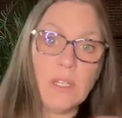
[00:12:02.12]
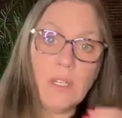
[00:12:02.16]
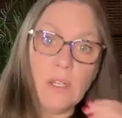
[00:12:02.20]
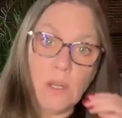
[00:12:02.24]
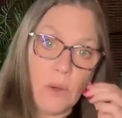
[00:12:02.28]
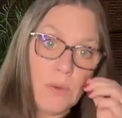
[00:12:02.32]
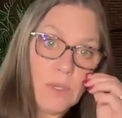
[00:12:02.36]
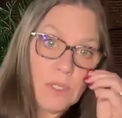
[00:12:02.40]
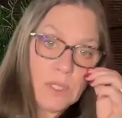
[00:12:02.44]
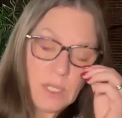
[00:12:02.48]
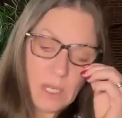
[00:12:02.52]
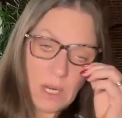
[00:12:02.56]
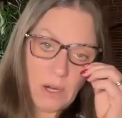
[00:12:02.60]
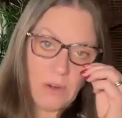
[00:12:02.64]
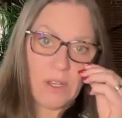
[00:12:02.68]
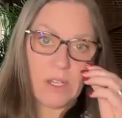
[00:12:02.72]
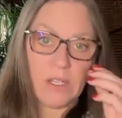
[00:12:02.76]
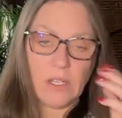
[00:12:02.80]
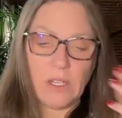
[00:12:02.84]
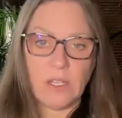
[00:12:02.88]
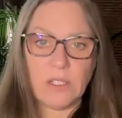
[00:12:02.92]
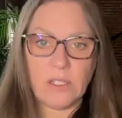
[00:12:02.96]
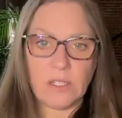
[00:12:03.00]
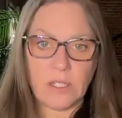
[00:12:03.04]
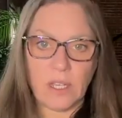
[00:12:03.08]
you know, it's in our,
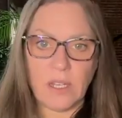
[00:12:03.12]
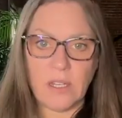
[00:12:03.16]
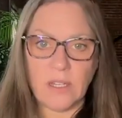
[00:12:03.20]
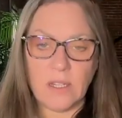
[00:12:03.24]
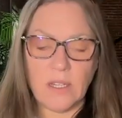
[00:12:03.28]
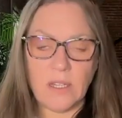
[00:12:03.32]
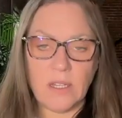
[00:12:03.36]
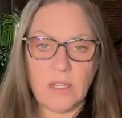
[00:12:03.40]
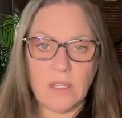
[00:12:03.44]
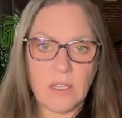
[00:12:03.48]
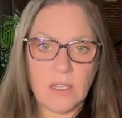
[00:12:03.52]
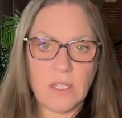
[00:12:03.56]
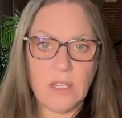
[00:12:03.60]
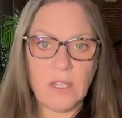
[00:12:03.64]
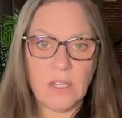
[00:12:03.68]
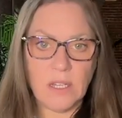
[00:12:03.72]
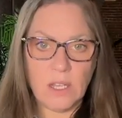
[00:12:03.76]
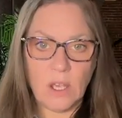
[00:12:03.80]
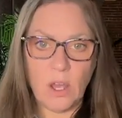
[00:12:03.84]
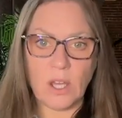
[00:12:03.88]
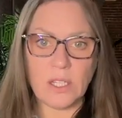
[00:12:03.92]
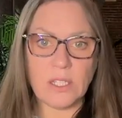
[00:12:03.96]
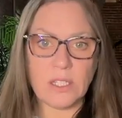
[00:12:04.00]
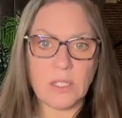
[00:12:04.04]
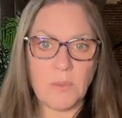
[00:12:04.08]
it's in, in
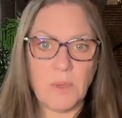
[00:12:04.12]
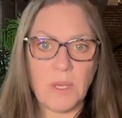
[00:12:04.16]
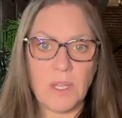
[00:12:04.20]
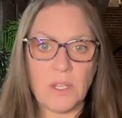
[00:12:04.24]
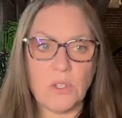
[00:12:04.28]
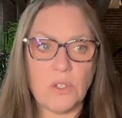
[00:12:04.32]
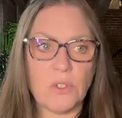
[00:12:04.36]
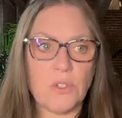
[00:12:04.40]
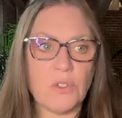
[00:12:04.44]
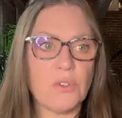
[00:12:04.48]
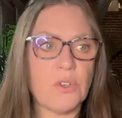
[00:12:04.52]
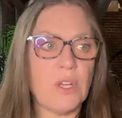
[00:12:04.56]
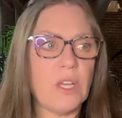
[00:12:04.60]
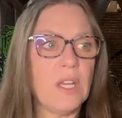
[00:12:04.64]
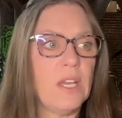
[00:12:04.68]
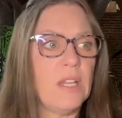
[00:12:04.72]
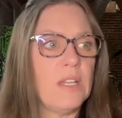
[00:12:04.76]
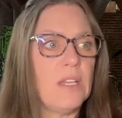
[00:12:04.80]
the ostomy industry.